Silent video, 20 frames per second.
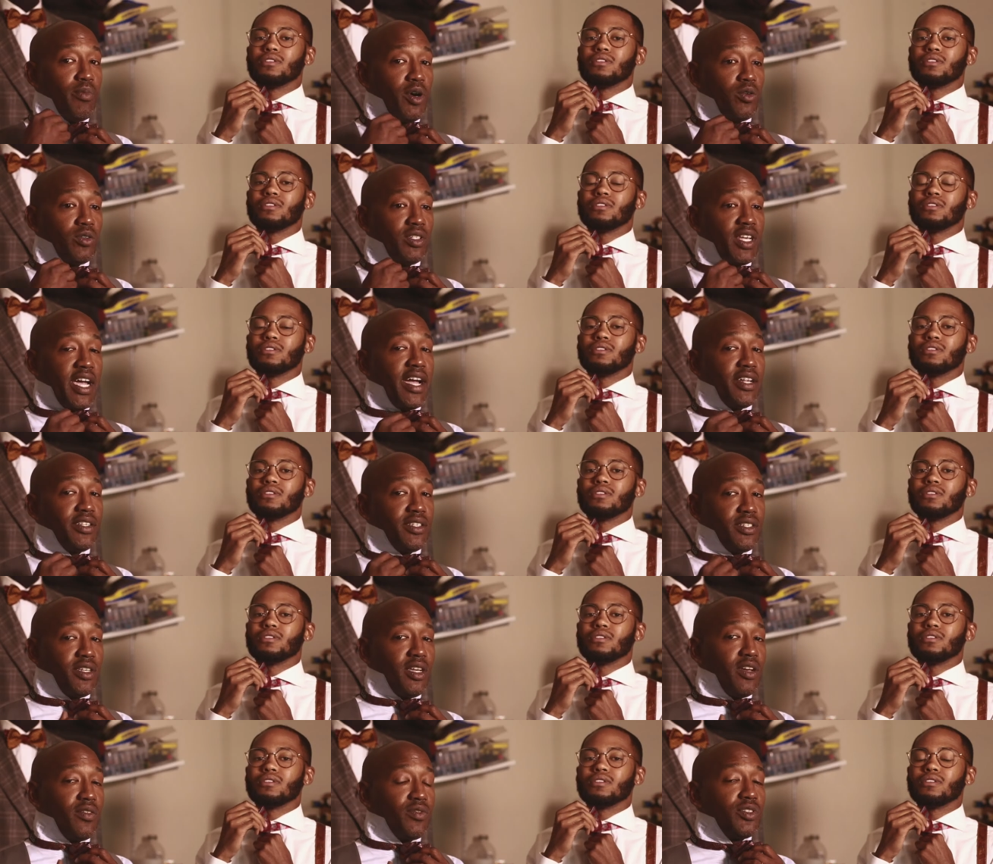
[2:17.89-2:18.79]
Speaker 1: bow tie
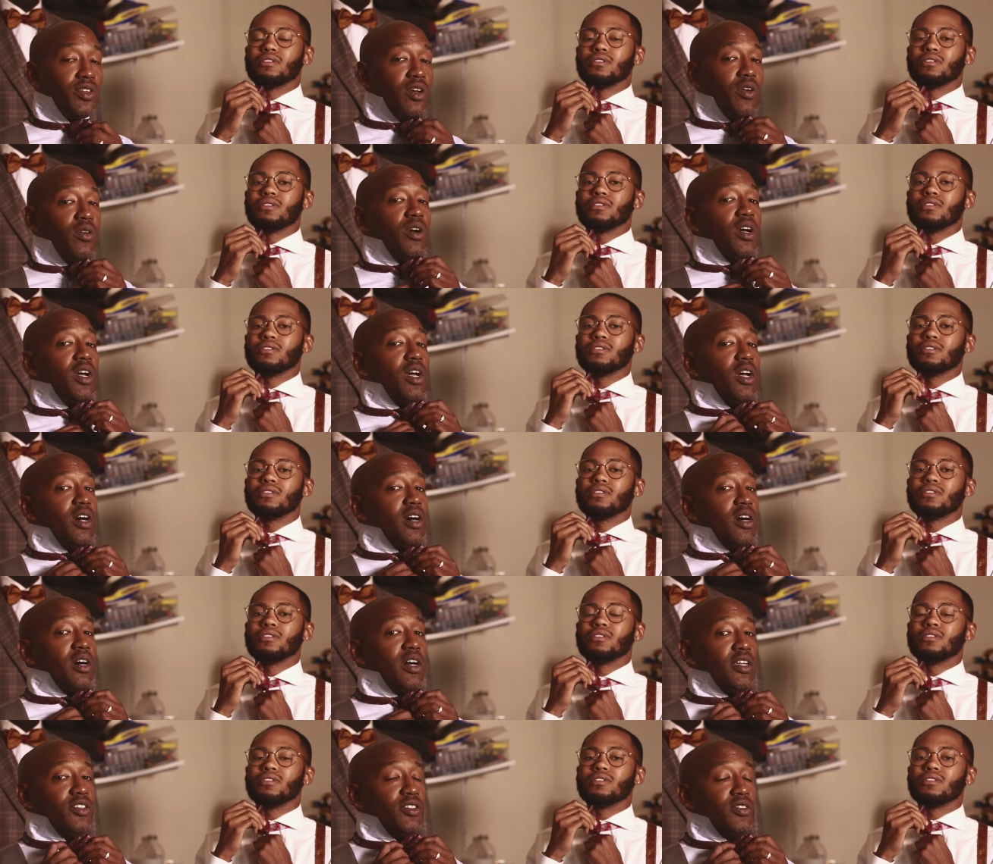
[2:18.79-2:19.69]
itself. So
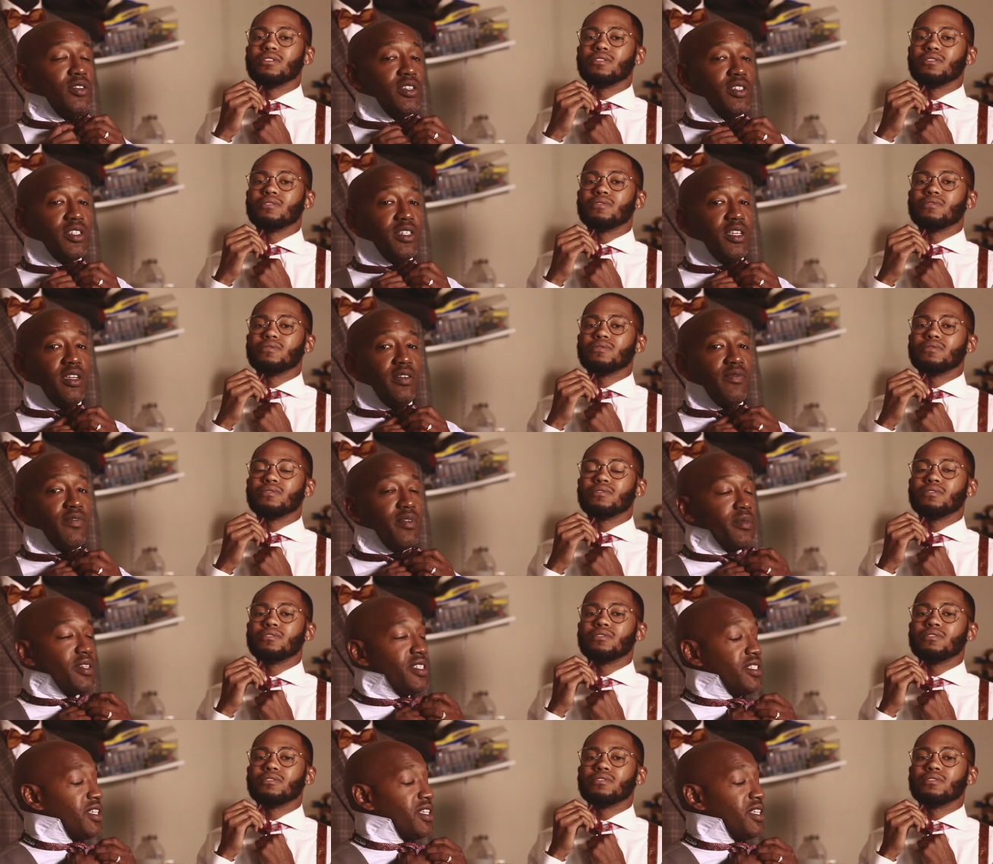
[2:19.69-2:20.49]
uh, as you can see from the